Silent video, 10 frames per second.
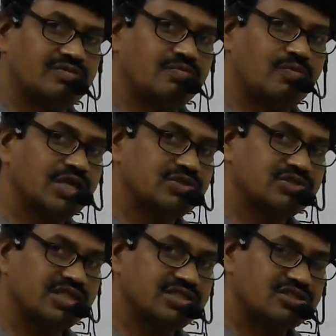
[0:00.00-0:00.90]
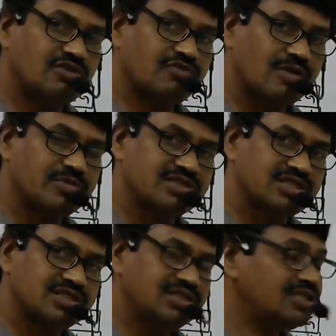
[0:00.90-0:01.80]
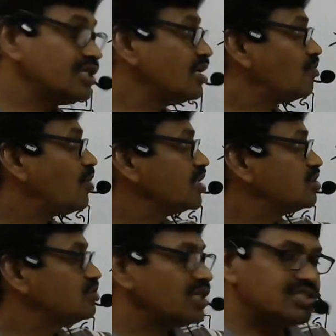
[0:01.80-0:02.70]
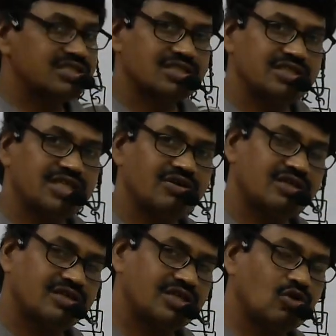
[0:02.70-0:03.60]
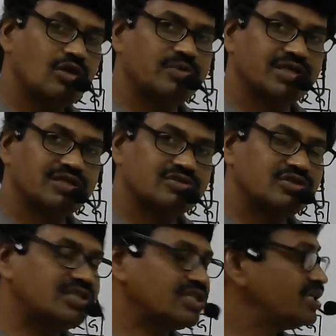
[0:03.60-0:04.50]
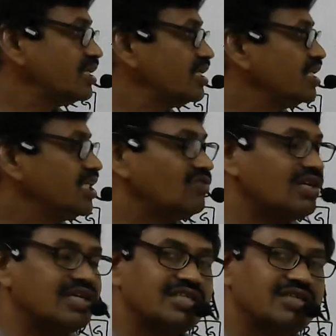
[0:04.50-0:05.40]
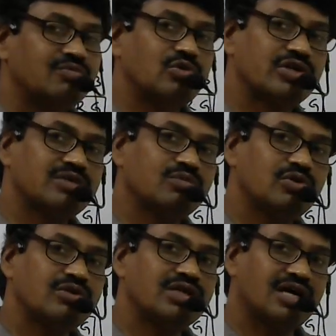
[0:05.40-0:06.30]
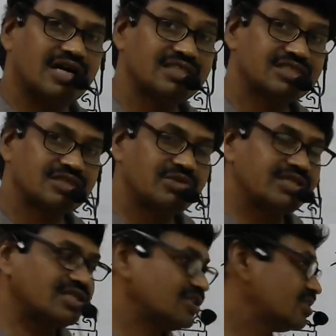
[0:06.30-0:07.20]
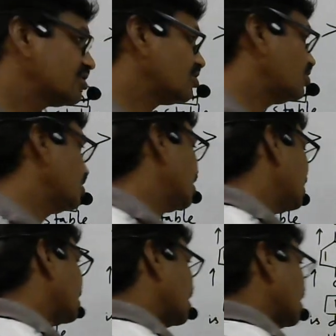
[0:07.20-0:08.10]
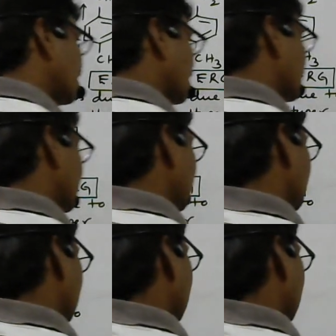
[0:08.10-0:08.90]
Positive charge instead of compensation, positive charge is developing, so that it will get more and more instability. So it is ERG.